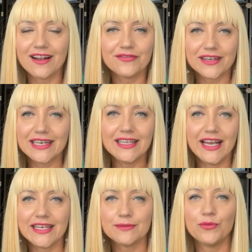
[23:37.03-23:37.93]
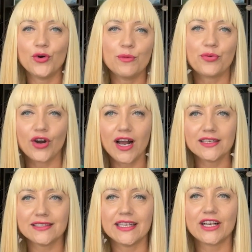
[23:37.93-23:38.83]
Alpharetta has more
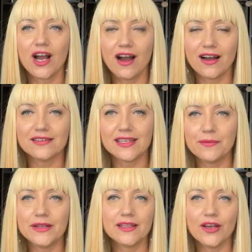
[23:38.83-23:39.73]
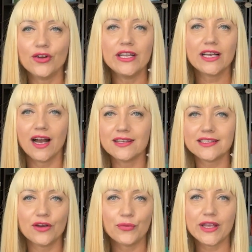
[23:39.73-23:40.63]
pros than cons. I mean, the only
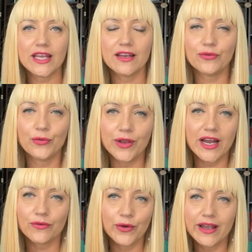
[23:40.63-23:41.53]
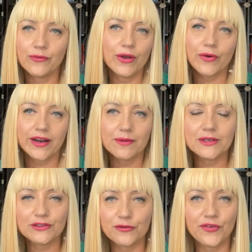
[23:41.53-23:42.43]
cons that we were
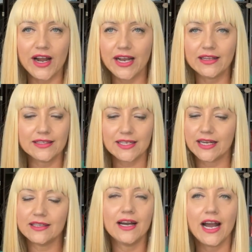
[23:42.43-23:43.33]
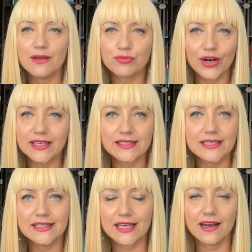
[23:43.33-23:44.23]
able to find, it's like the high
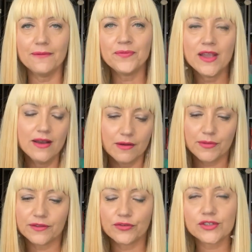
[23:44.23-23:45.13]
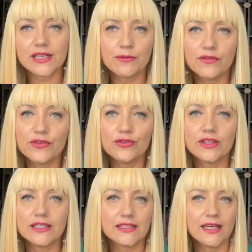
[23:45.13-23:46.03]
prices, yeah? But for some of you,
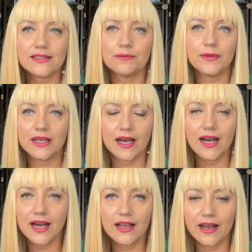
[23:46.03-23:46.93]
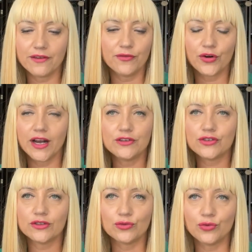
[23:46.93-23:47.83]
this doesn't mean high, like
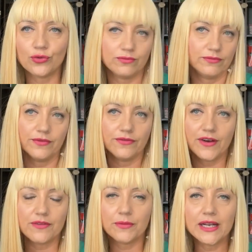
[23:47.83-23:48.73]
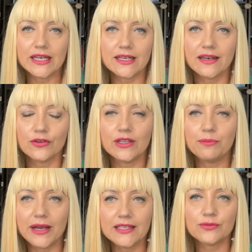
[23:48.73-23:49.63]
400 to 5 million. Now,
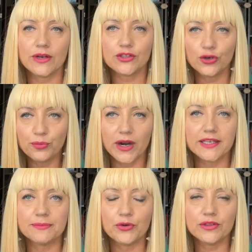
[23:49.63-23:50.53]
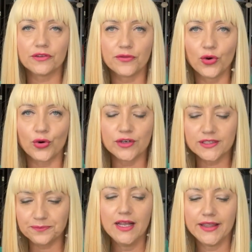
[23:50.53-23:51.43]
depends what's your price point, of
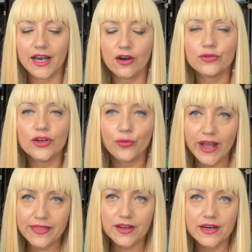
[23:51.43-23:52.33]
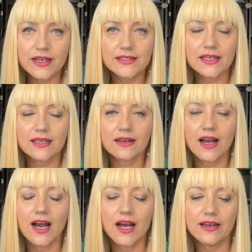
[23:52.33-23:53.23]
course. Now, the weather is a
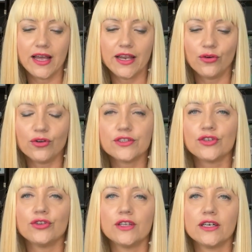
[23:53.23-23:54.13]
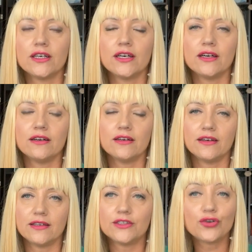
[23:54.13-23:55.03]
con, and also
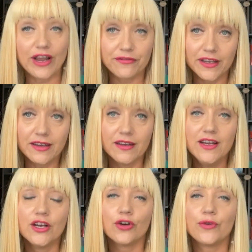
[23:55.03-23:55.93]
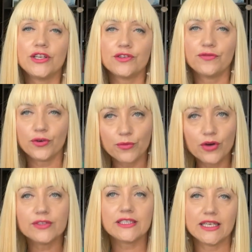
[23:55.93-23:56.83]
the traffic, which for
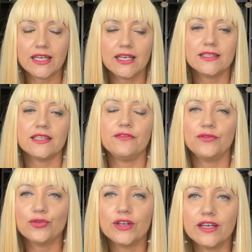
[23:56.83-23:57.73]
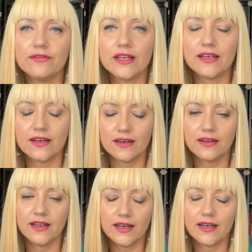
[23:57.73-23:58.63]
most cities, if you live in
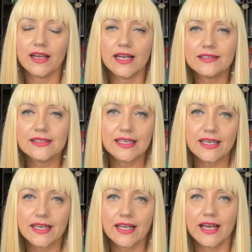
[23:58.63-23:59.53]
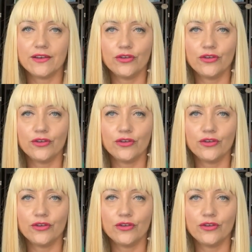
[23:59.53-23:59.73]
a nice city and,